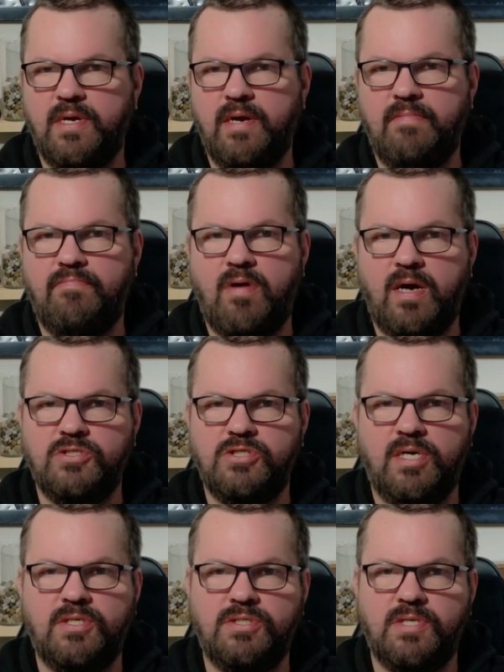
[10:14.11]
and
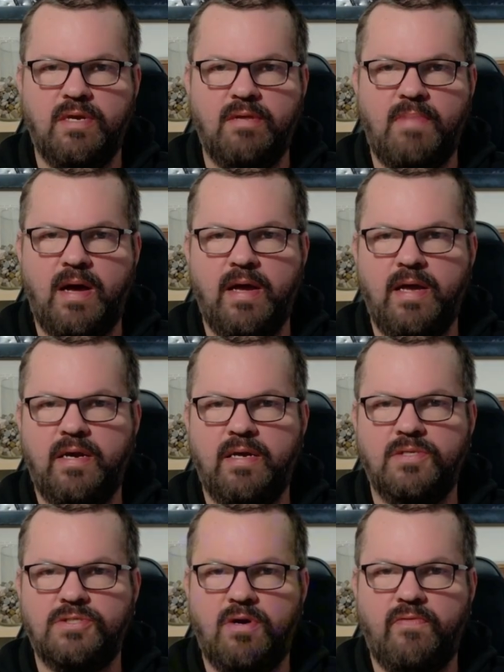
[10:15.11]
projects in my
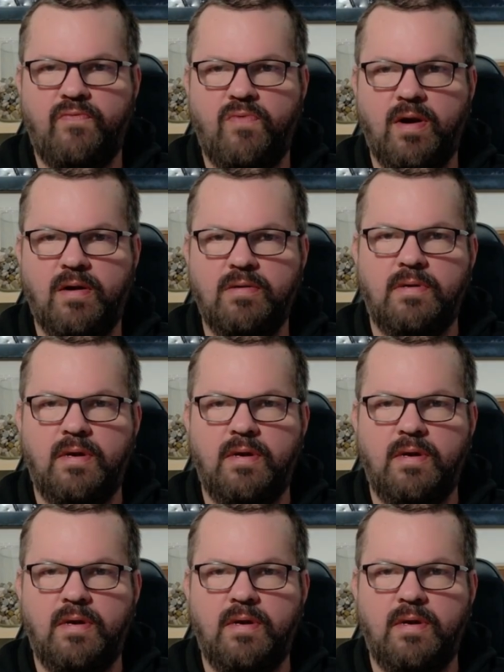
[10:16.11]
editing software,